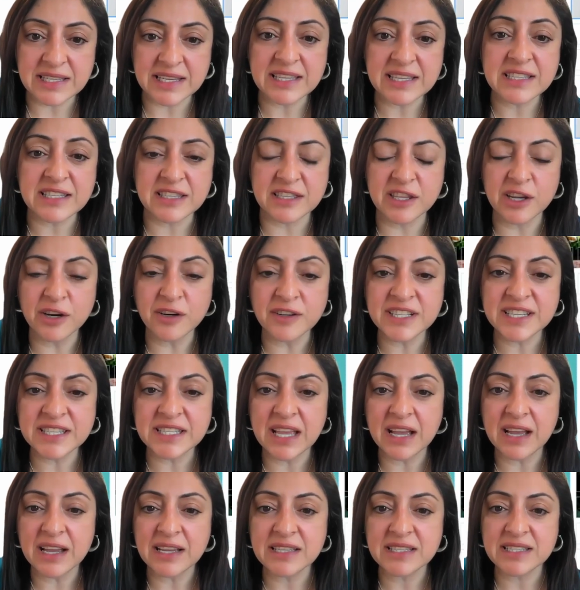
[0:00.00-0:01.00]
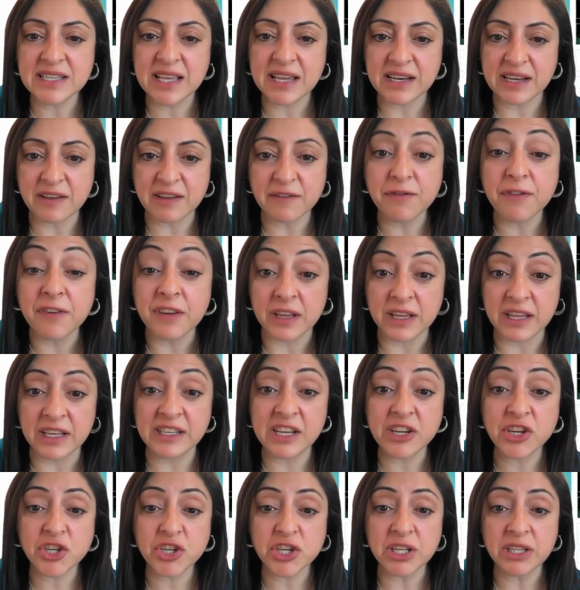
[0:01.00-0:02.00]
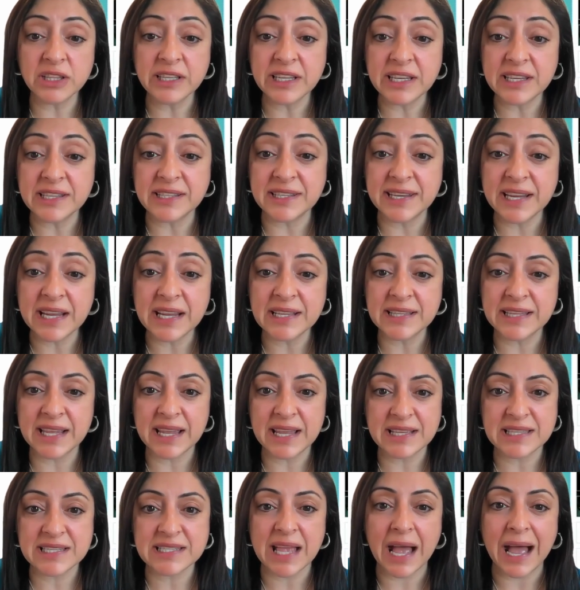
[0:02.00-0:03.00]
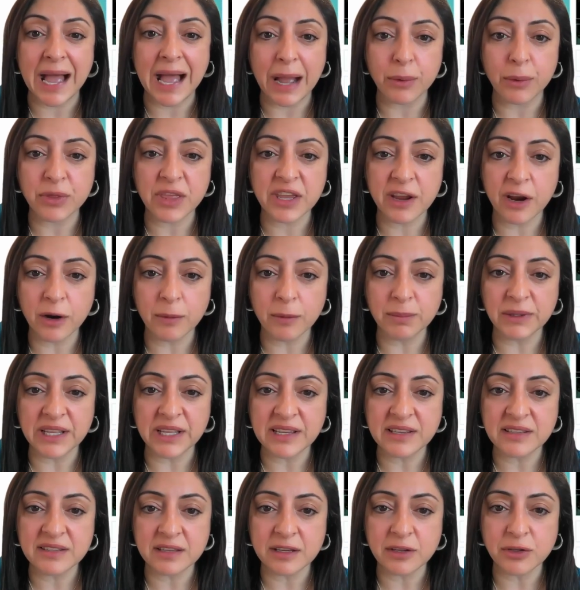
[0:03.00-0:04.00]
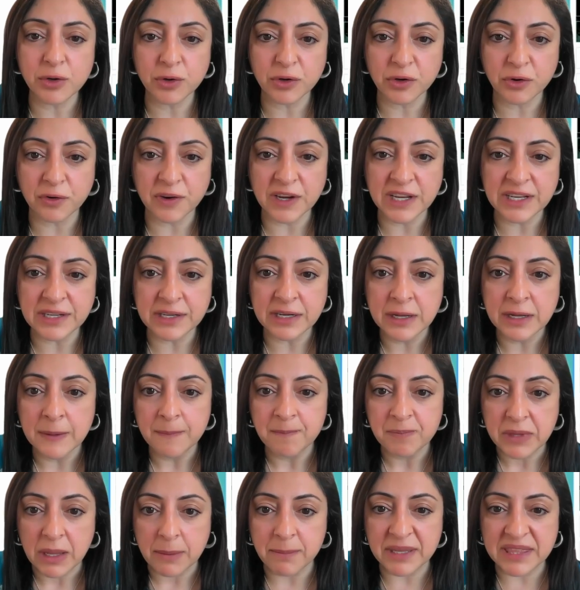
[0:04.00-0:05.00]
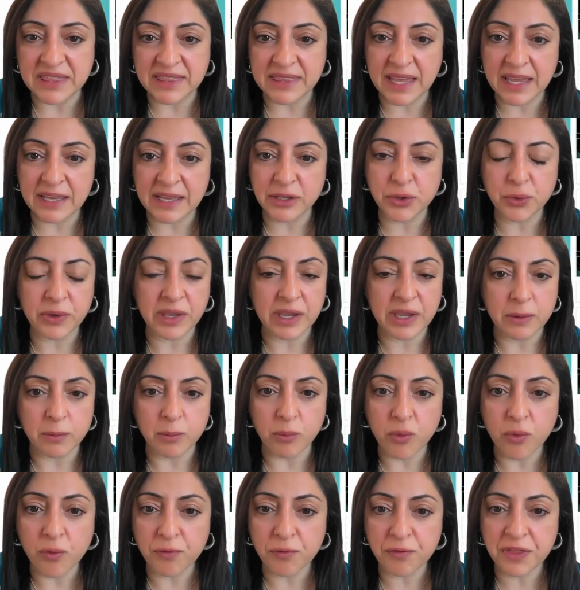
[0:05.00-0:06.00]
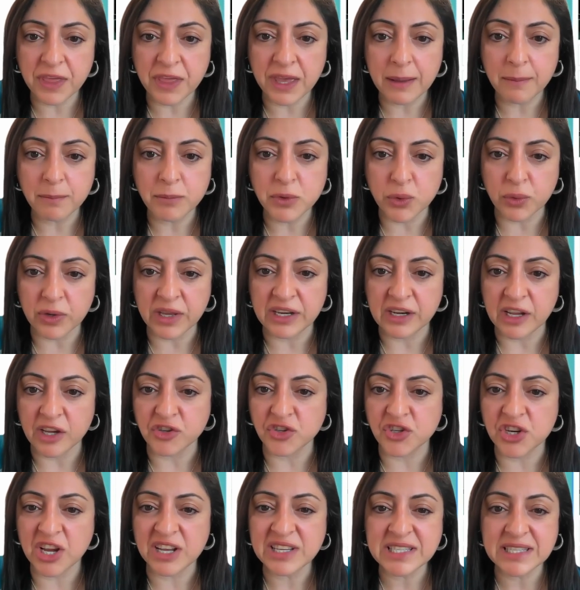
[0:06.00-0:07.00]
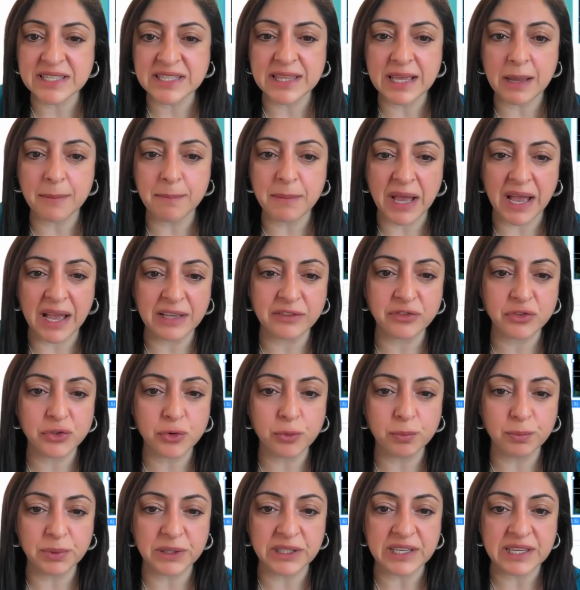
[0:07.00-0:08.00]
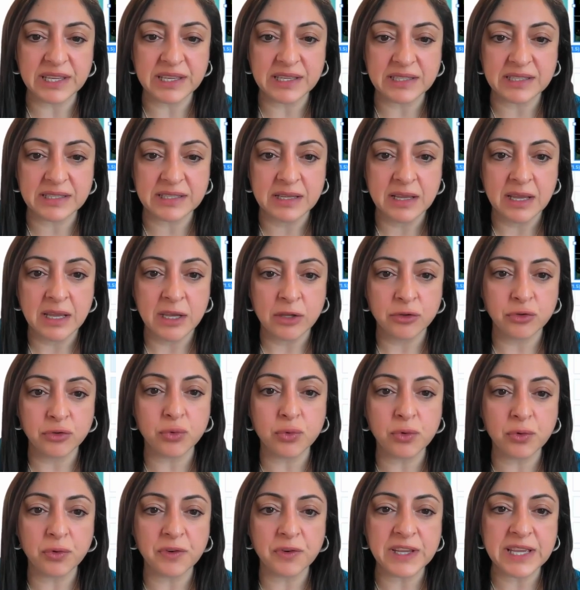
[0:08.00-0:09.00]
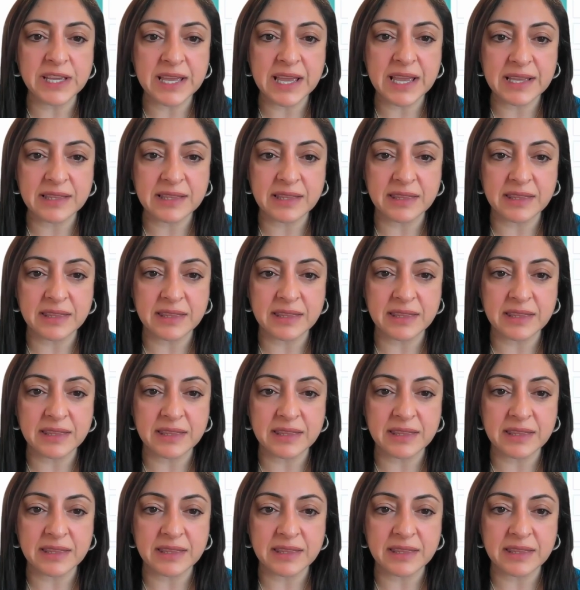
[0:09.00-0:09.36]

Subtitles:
It's their size that initially dictates how they are placed in your grid, but then you can move them, you can adjust them as you please to create